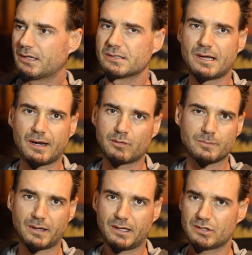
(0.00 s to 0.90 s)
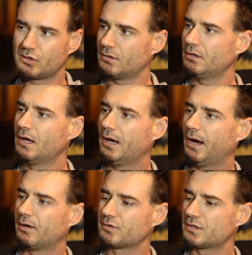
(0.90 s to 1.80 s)
container in my kitchen,
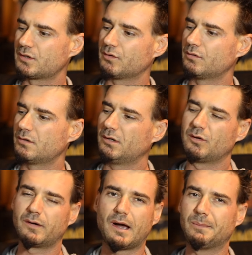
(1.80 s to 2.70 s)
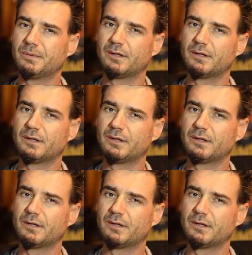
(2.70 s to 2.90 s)
and I'll just do, you know, a couple